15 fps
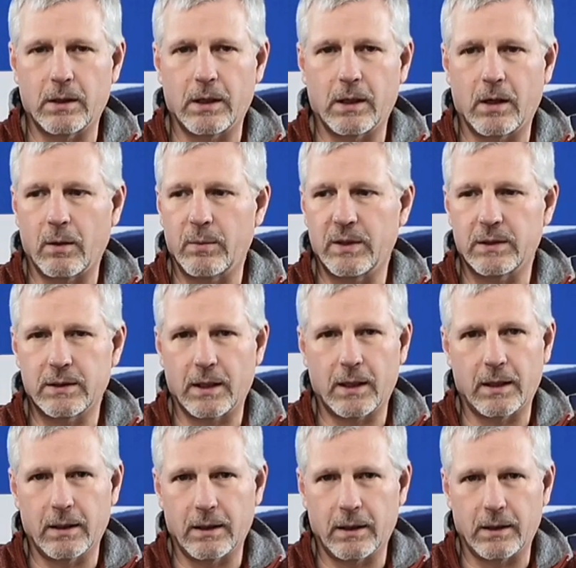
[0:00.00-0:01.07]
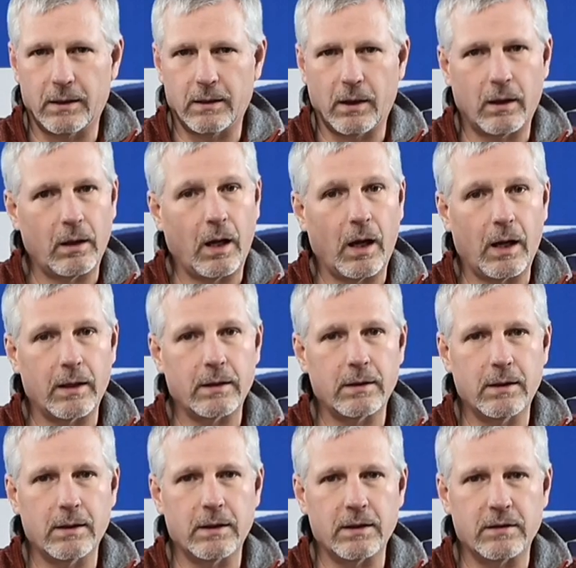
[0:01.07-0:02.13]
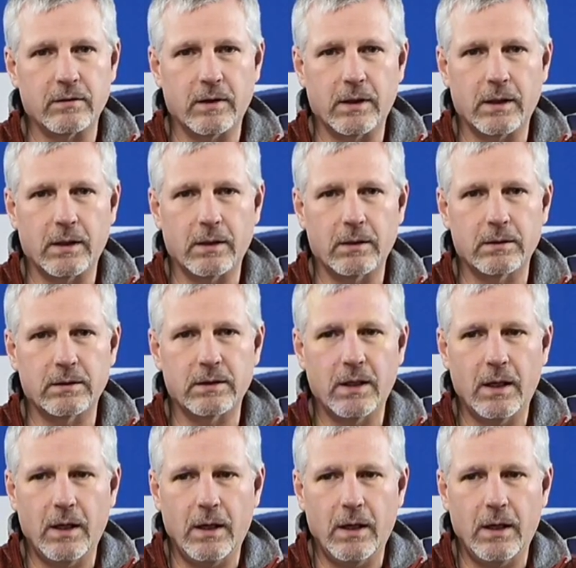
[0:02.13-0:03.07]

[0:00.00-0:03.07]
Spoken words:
and I'll be saying it a lot in these videos.